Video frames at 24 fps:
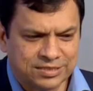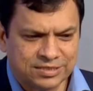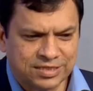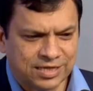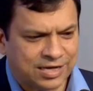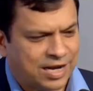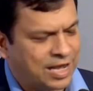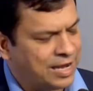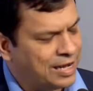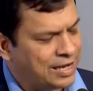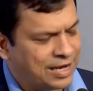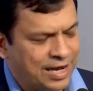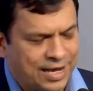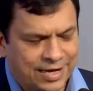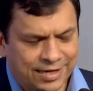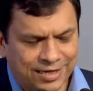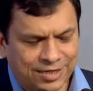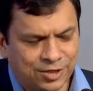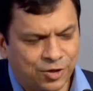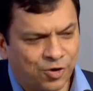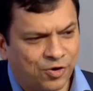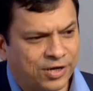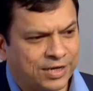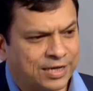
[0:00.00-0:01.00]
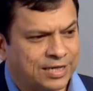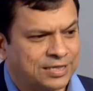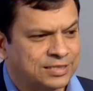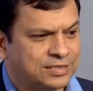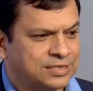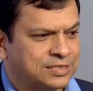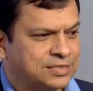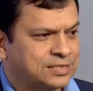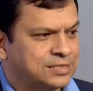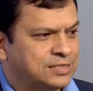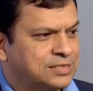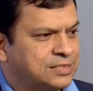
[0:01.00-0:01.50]
there are enlightened
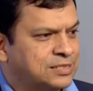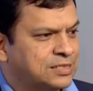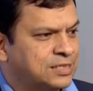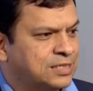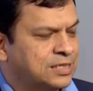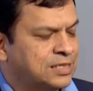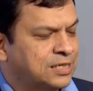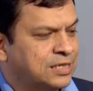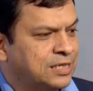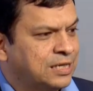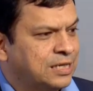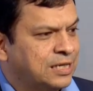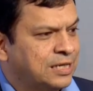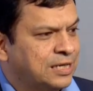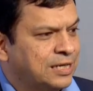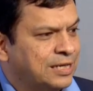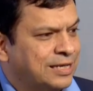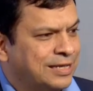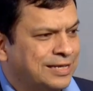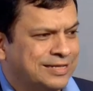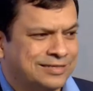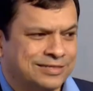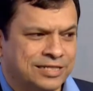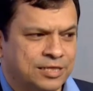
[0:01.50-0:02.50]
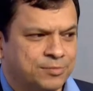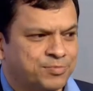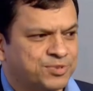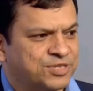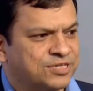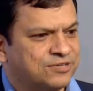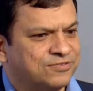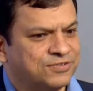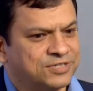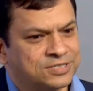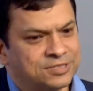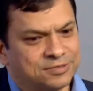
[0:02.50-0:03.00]
organizations, is lip
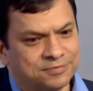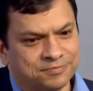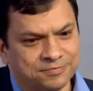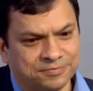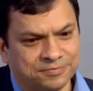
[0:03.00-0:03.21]
service.